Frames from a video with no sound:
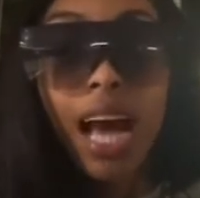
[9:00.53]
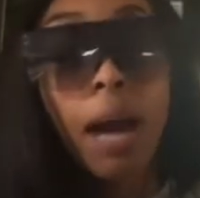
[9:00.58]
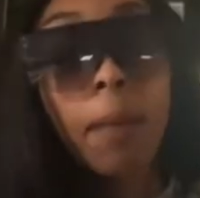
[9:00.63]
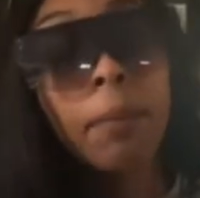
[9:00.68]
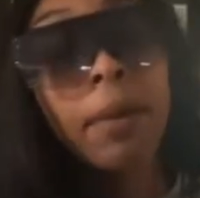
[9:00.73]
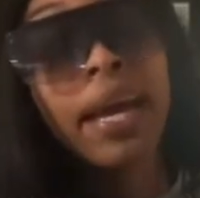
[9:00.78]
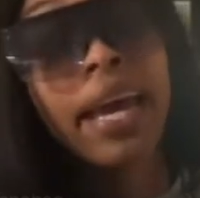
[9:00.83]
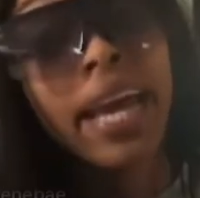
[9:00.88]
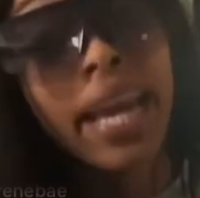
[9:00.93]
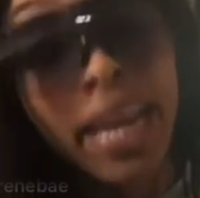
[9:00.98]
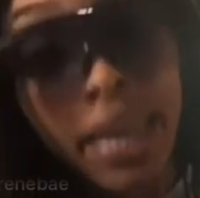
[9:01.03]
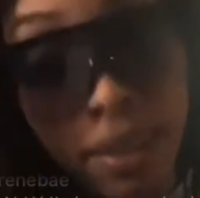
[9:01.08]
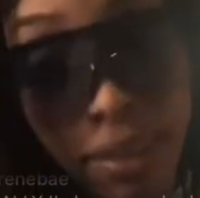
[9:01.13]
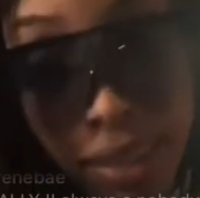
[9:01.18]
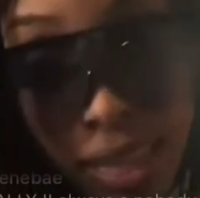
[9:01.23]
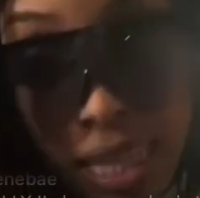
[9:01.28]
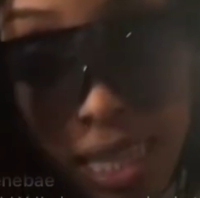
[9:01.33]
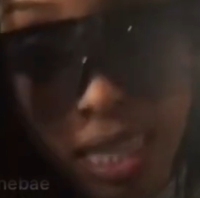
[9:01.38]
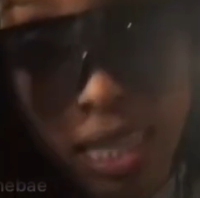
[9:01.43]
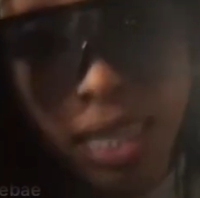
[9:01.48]
I'm an
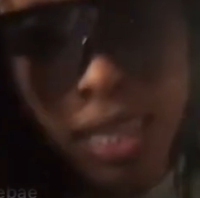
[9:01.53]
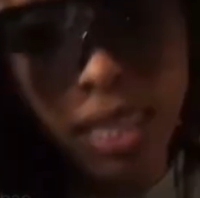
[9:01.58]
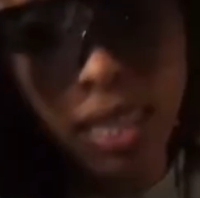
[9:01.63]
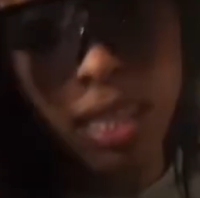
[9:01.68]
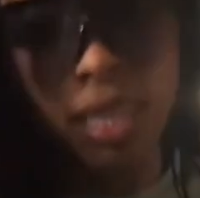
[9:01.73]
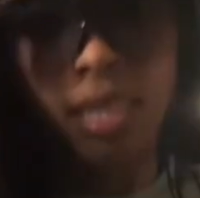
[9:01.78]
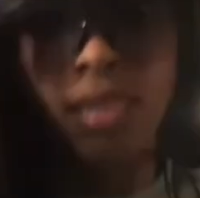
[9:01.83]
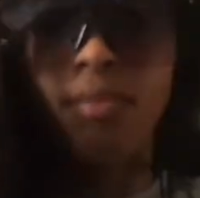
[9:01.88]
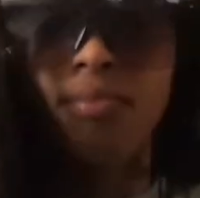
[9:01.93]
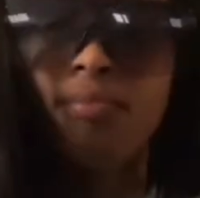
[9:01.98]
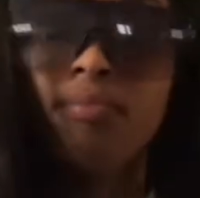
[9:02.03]
Aries.